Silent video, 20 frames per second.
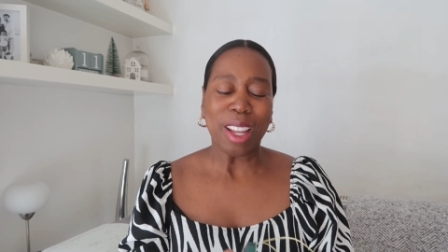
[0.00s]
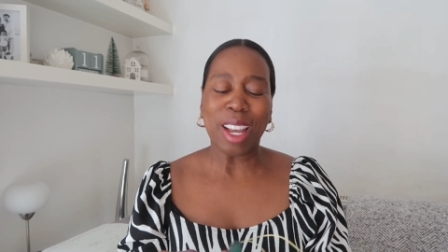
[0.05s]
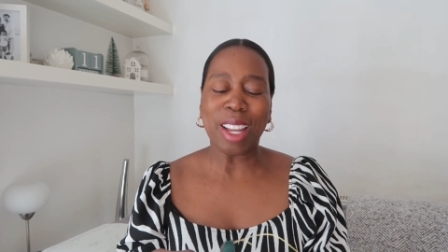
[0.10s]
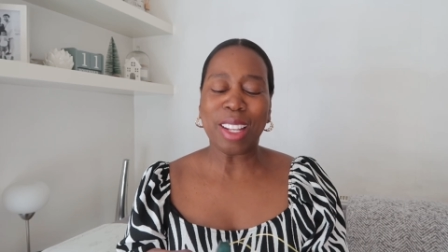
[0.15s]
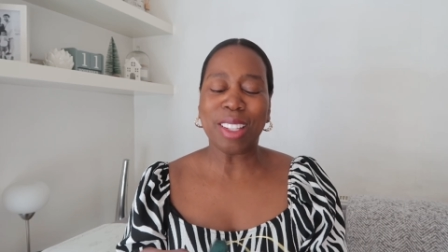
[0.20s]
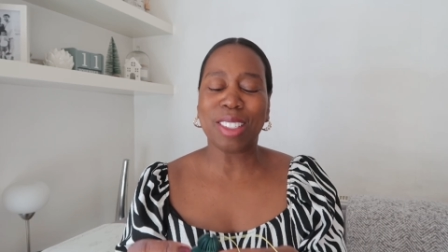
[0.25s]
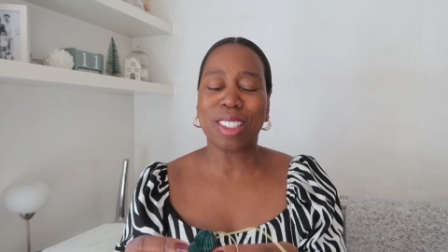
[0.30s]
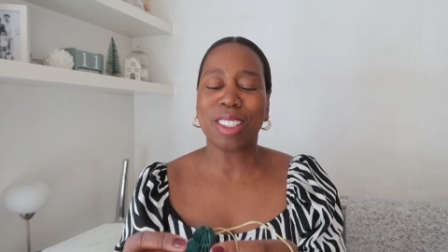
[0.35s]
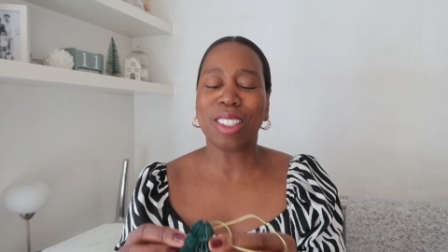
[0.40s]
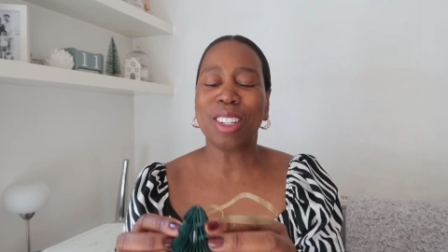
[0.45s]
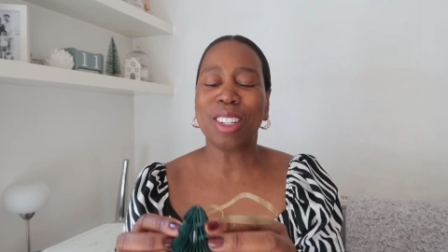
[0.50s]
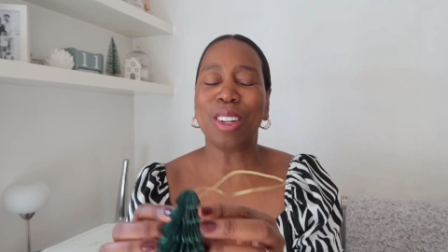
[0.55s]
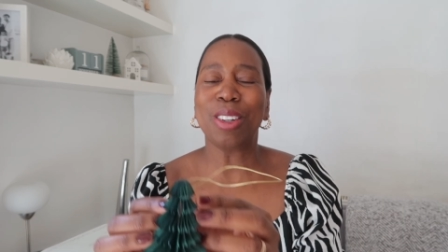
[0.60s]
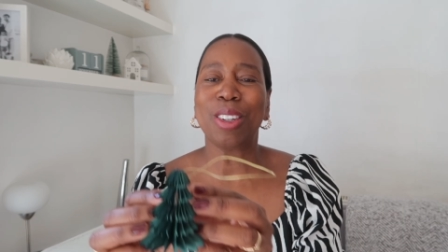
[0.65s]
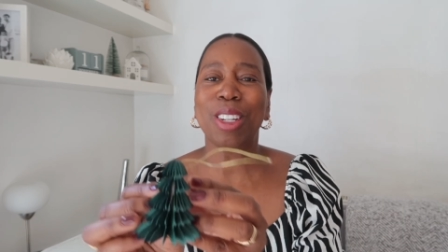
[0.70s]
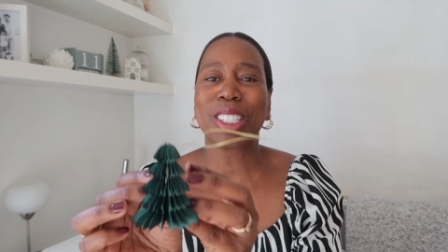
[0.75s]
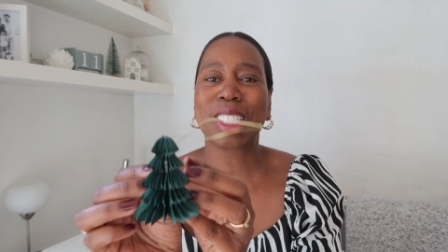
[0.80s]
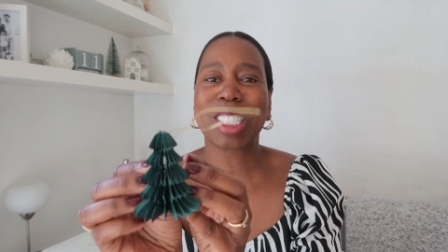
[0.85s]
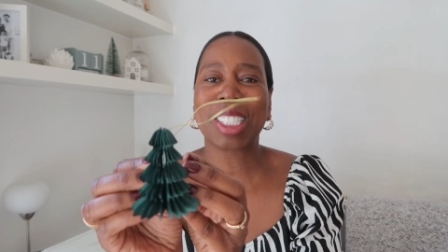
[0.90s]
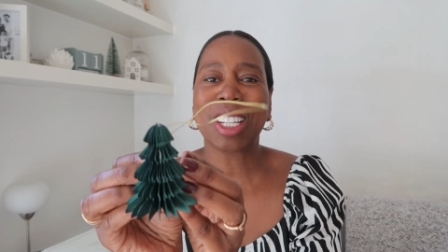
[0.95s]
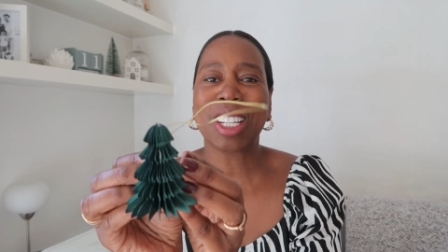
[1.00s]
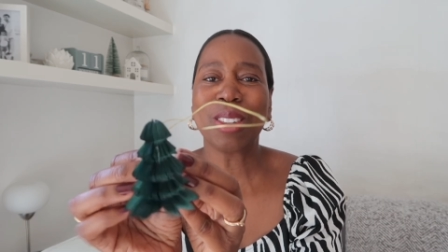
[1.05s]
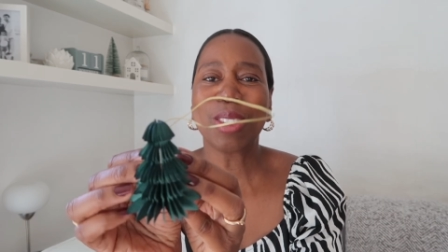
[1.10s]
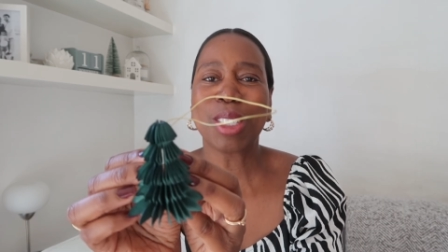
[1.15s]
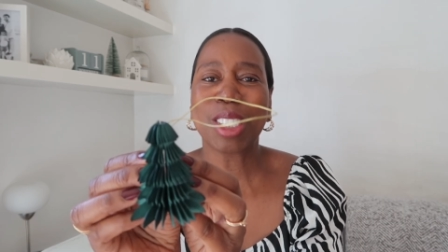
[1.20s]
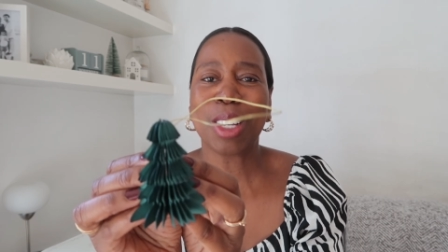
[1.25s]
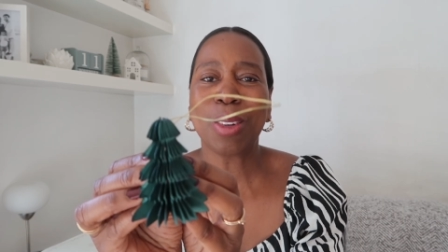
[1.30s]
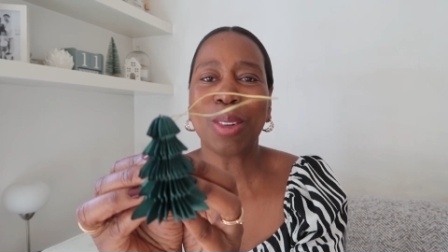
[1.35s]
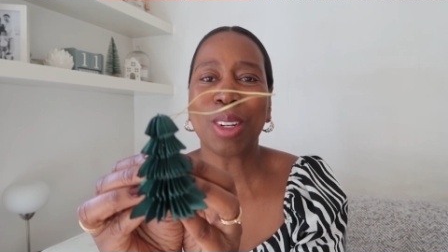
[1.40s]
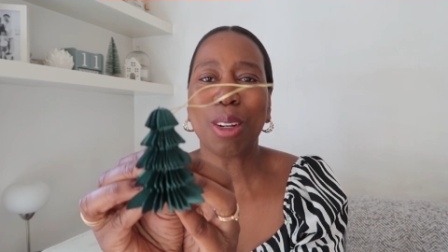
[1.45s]
And, you know, they're so,
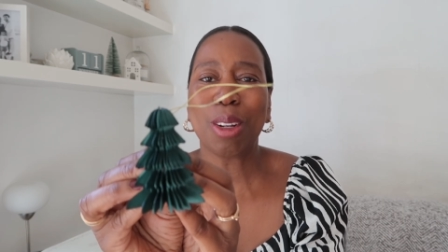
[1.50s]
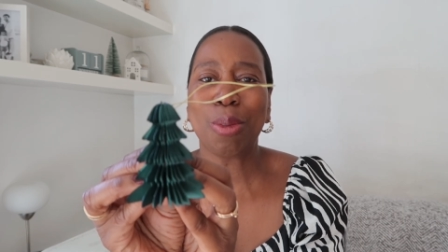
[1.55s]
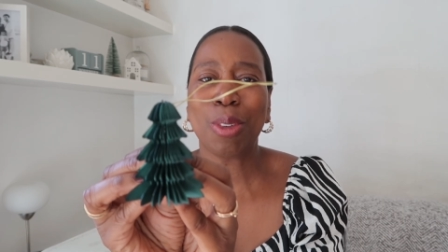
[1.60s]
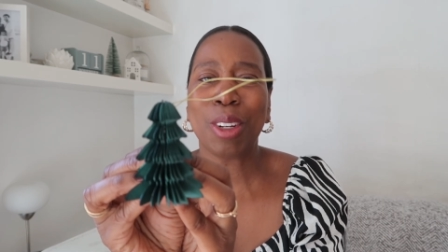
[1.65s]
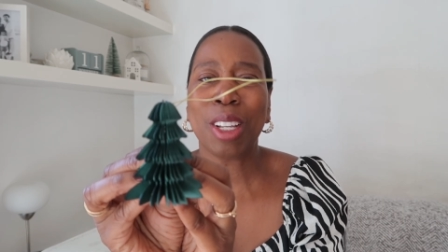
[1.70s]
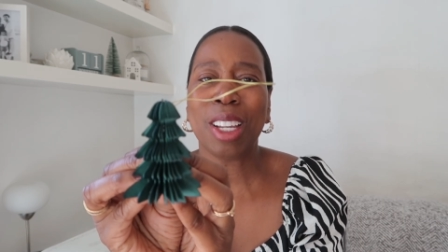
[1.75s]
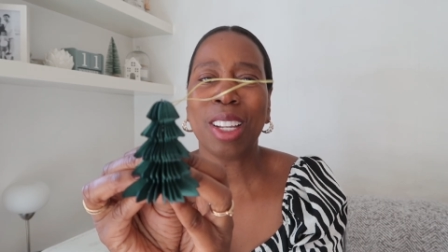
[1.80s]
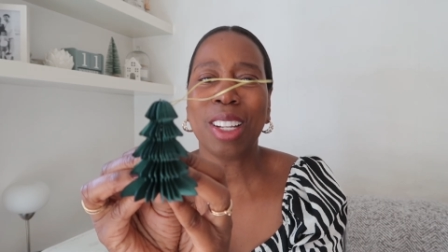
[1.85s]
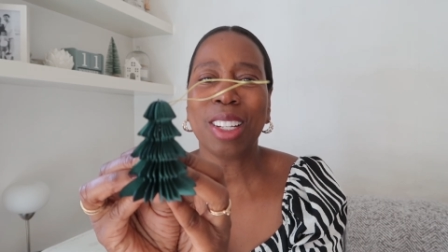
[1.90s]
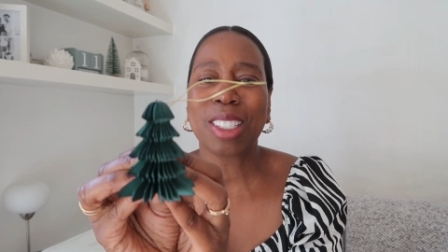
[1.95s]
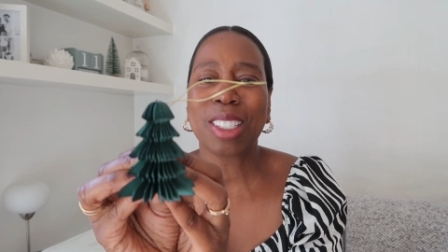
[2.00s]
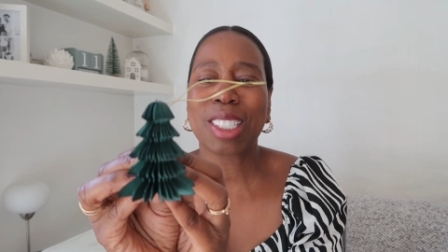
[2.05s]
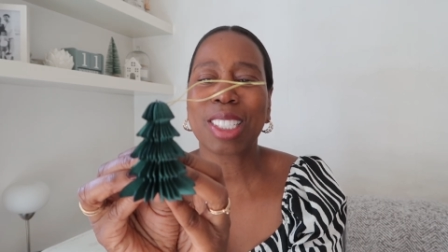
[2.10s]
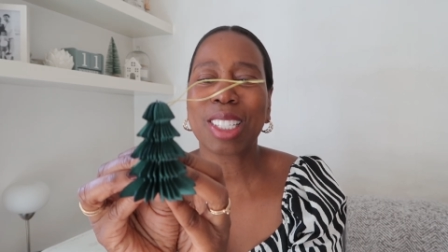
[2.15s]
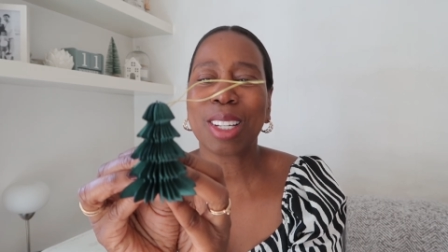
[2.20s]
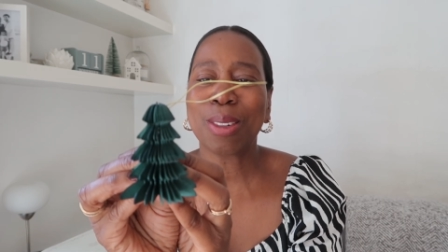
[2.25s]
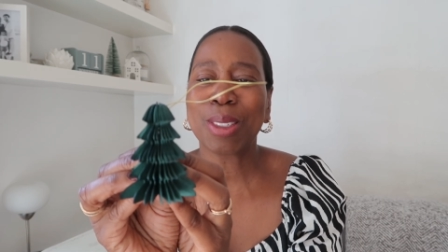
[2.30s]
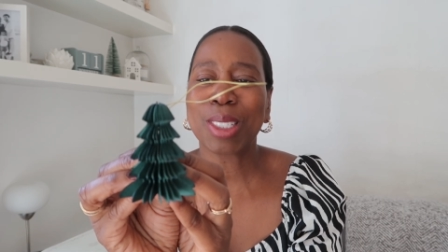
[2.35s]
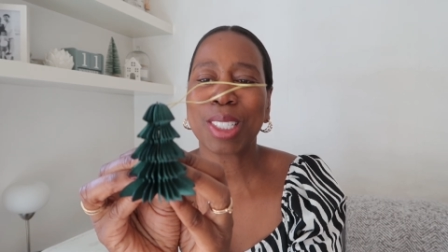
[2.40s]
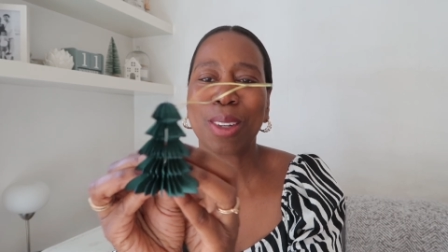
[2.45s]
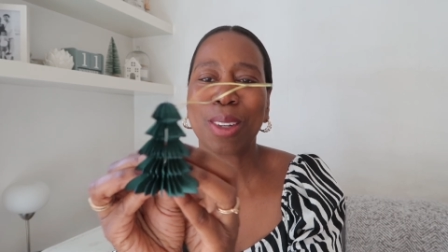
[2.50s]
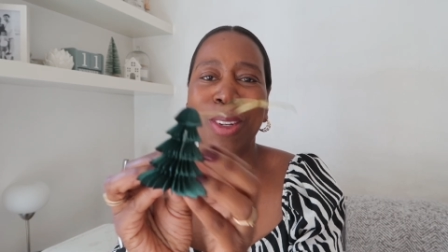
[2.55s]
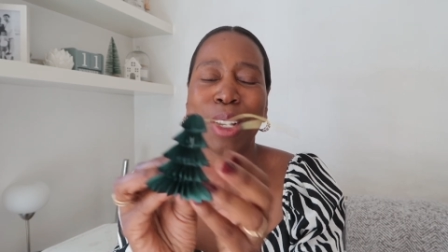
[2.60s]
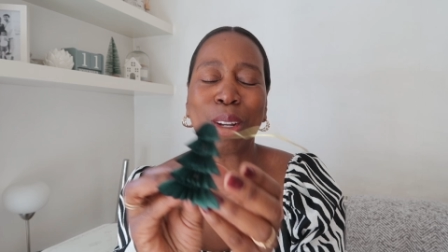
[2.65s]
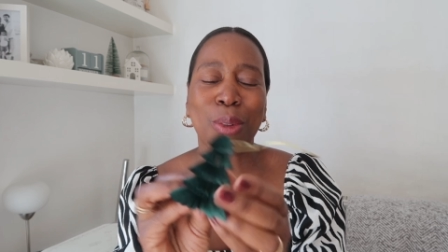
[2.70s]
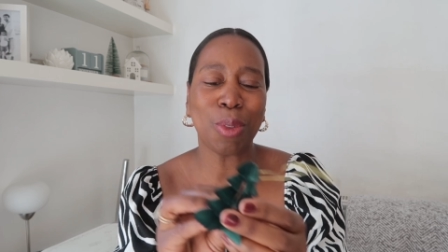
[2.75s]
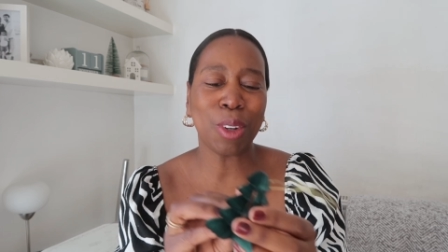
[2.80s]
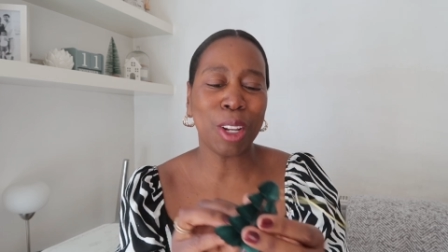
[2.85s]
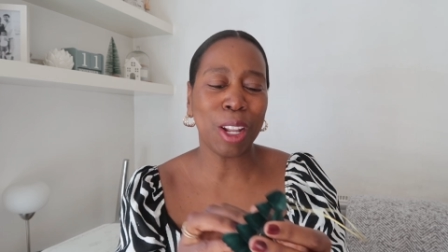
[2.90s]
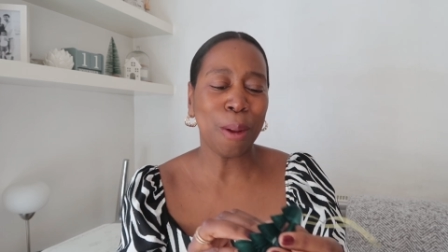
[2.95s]
so lovely. So, so
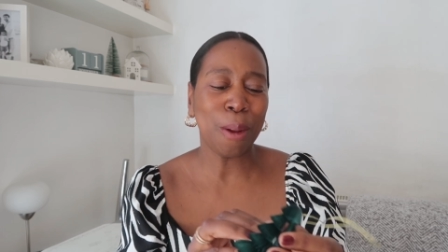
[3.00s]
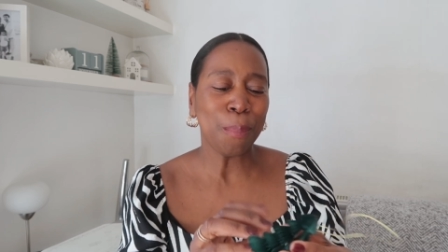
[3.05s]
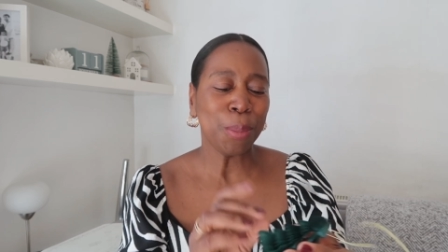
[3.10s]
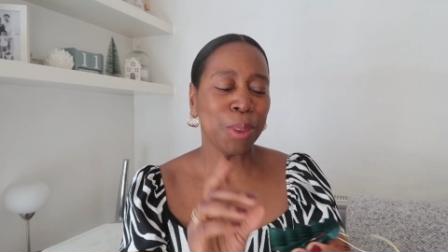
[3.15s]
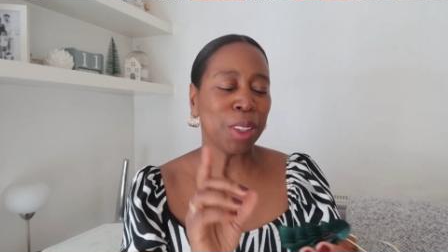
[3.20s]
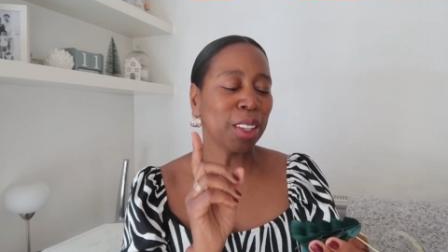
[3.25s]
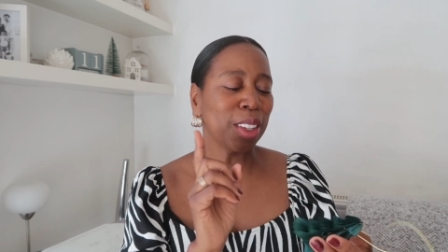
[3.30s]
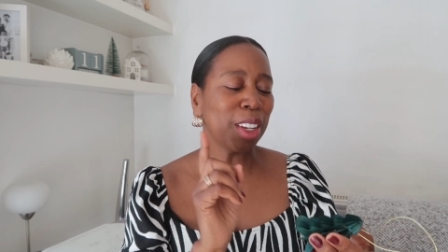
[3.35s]
lovely.